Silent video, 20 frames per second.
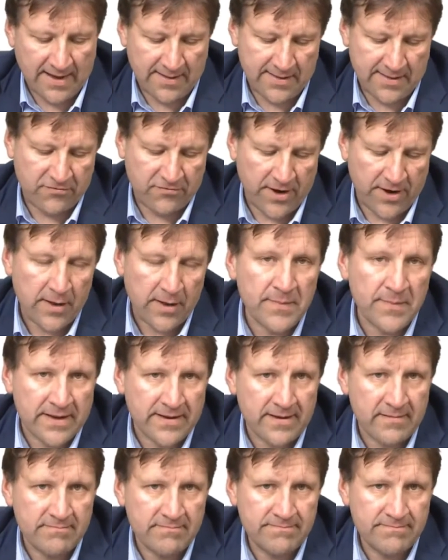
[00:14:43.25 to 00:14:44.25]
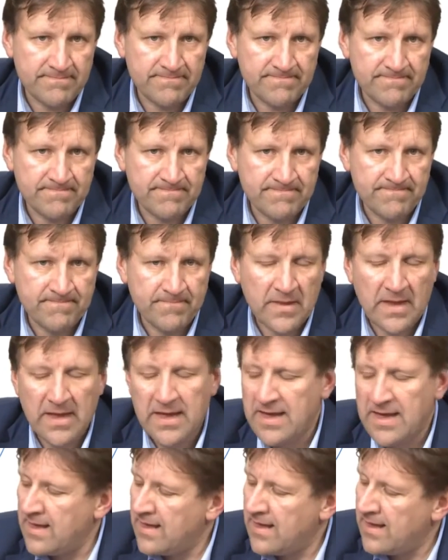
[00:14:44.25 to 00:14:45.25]
at the transmitter.
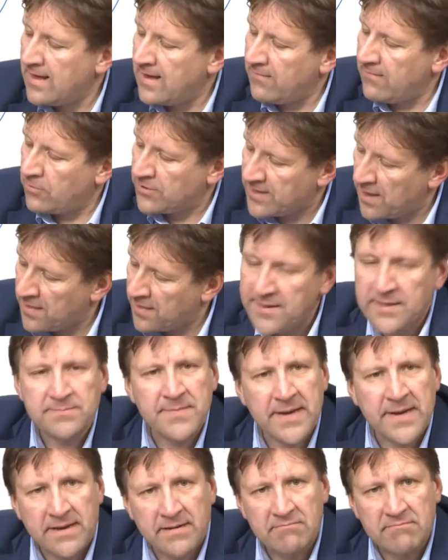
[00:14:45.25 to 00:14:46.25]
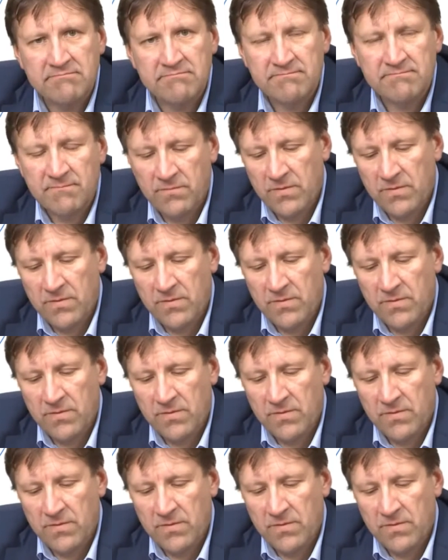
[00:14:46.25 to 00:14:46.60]
What does this mean?